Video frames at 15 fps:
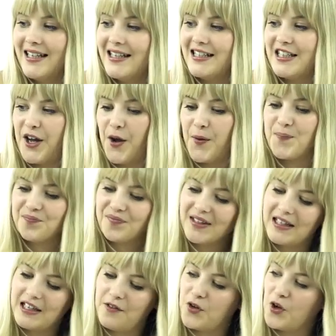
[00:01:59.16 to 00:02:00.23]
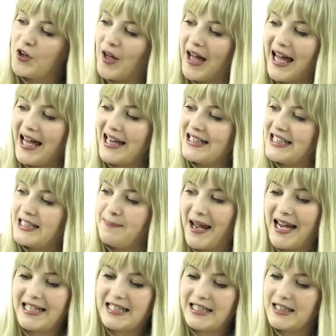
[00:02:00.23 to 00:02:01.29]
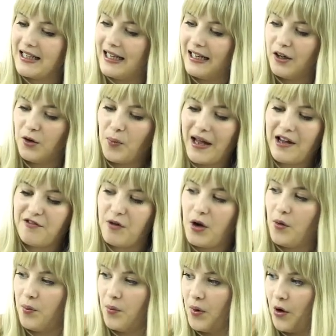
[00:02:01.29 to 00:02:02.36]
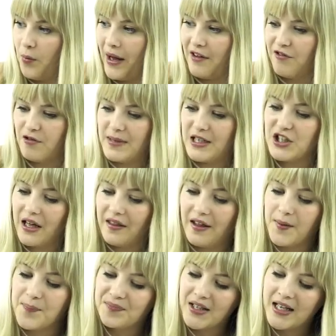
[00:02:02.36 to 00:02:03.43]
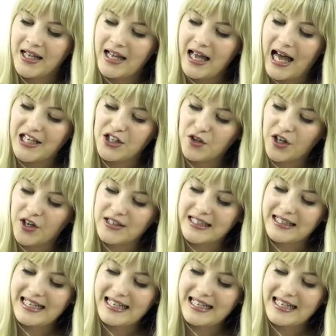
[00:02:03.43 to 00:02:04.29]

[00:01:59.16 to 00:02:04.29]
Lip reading: So you've got your hands spaced a little away from each other, and you're going to